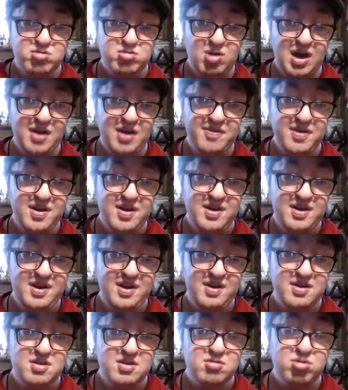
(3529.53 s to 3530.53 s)

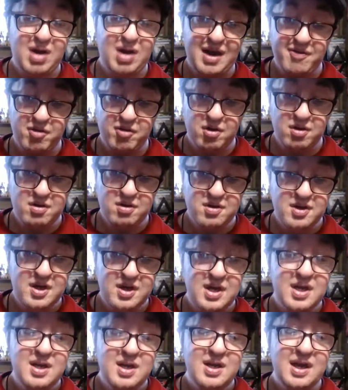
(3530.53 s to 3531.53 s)
Trevor
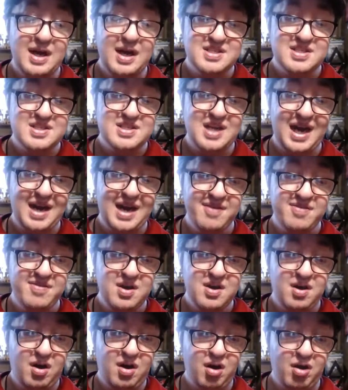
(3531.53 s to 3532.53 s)
and
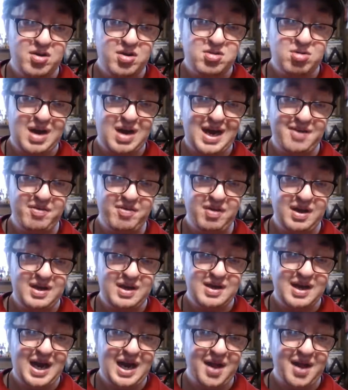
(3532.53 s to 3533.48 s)
Sypha are traveling.